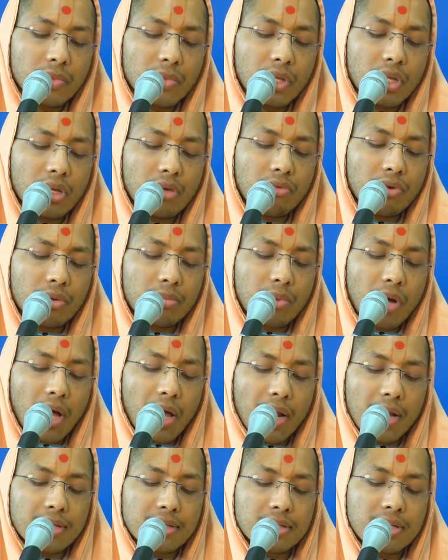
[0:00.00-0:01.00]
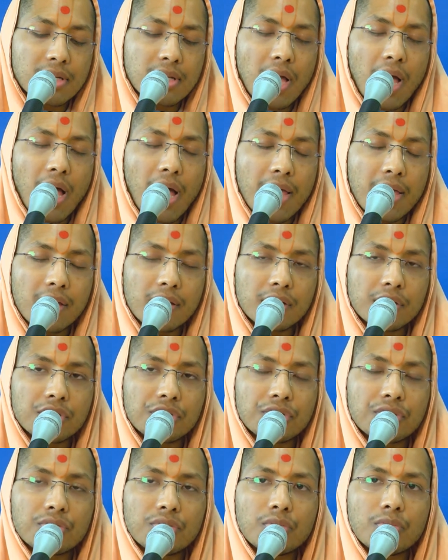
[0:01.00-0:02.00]
even Maharaj says, I
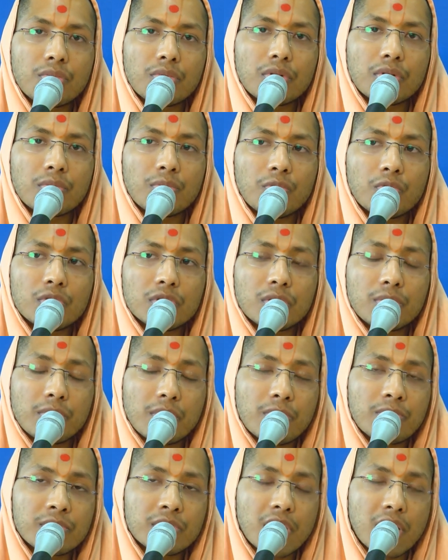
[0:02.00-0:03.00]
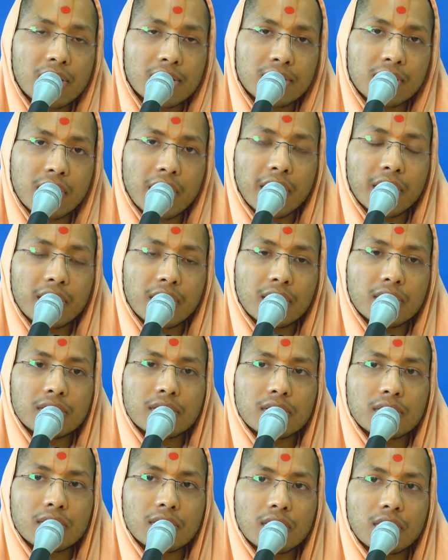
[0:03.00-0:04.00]
understood Mulji Brahmachari's
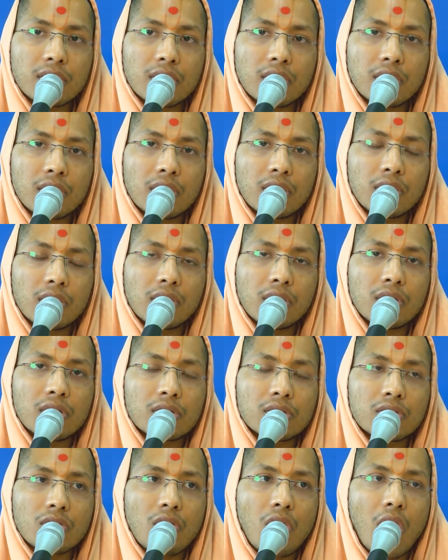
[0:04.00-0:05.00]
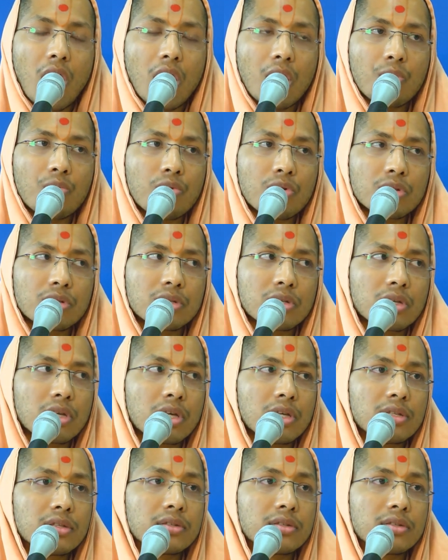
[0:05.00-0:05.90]
greatness. So, how was his